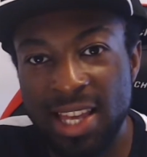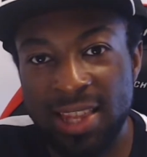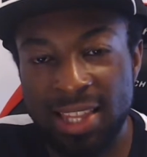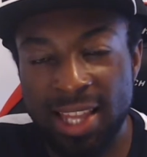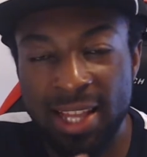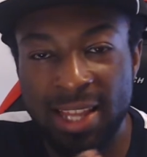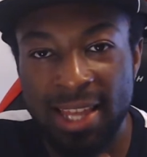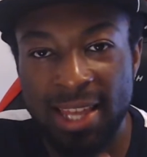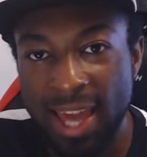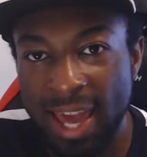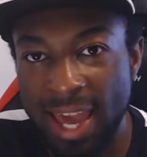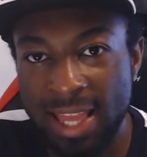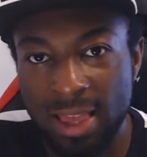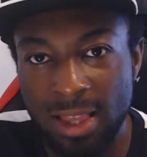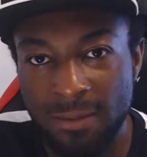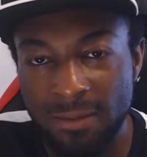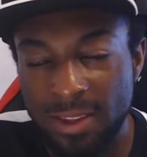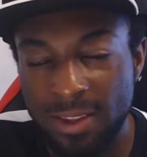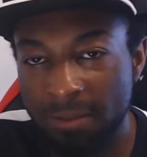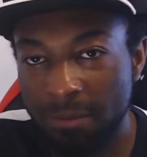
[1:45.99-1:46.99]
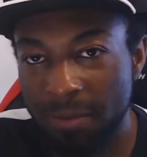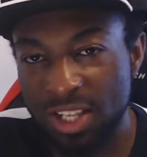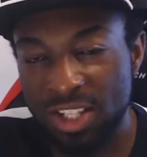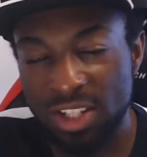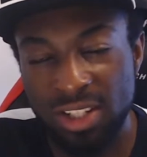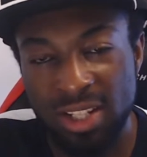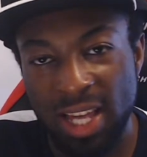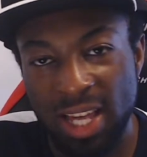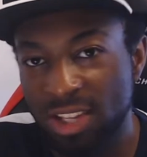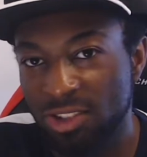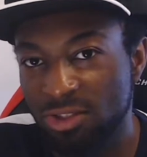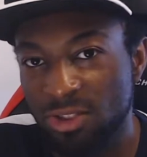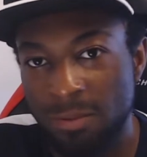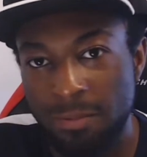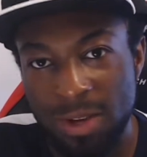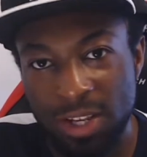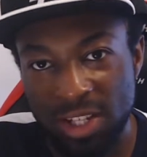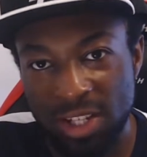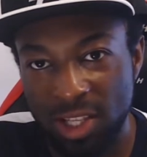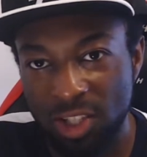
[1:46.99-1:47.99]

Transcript: near the end of the special extra mission